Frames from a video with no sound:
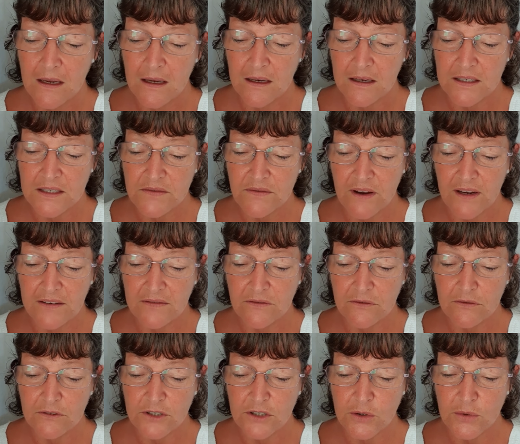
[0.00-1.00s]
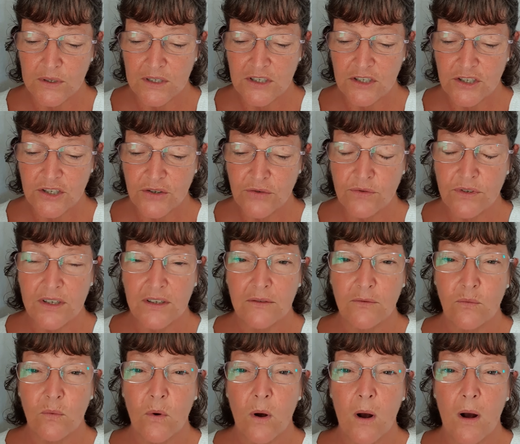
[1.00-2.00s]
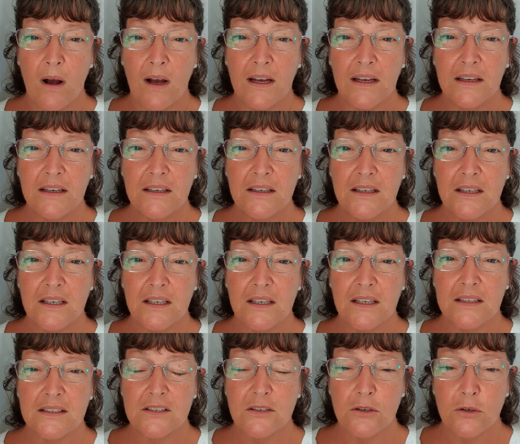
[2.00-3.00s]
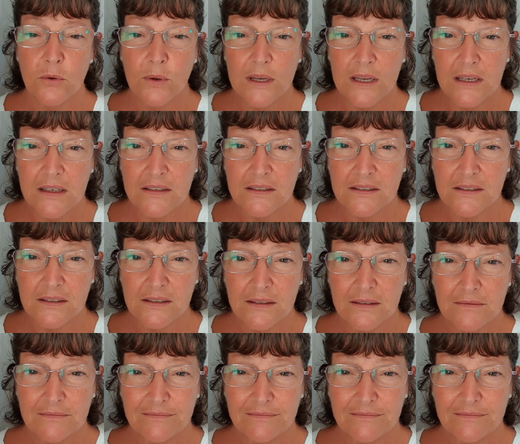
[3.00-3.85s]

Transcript: He's faithful to his children. Why? It's who he is.